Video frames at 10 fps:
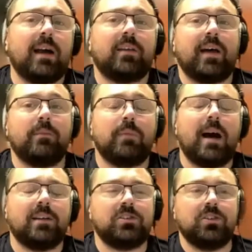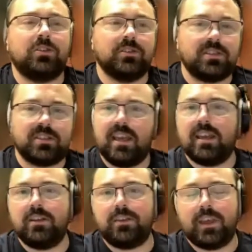back that match, you can see it,
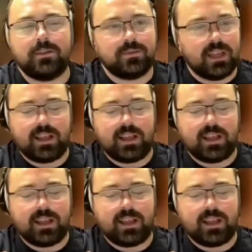and you think,